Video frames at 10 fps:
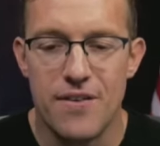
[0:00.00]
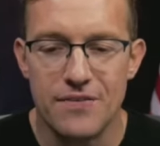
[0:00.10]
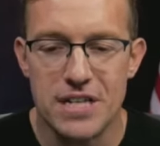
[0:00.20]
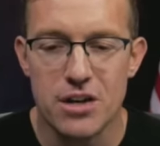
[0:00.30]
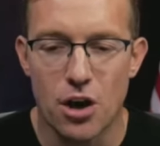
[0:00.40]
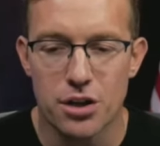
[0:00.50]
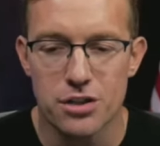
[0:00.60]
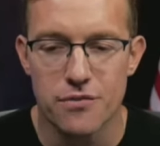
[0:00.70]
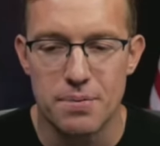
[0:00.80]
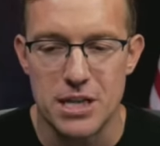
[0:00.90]
15
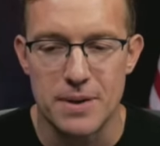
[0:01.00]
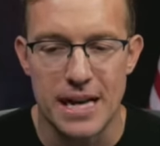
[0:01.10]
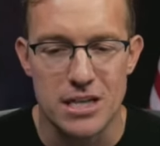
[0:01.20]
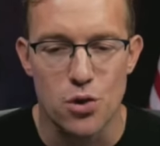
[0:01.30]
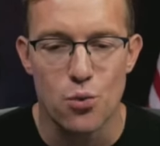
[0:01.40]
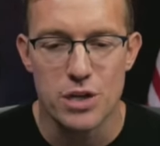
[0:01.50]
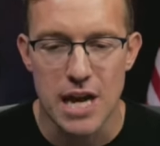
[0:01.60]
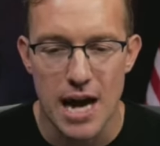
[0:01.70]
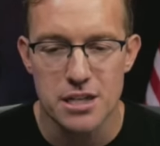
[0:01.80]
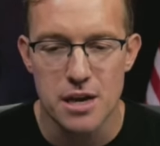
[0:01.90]
articles of impeachment against
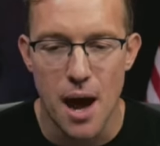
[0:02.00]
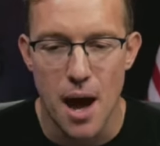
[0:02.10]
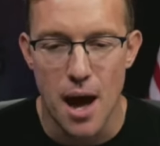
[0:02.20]
Wisconsin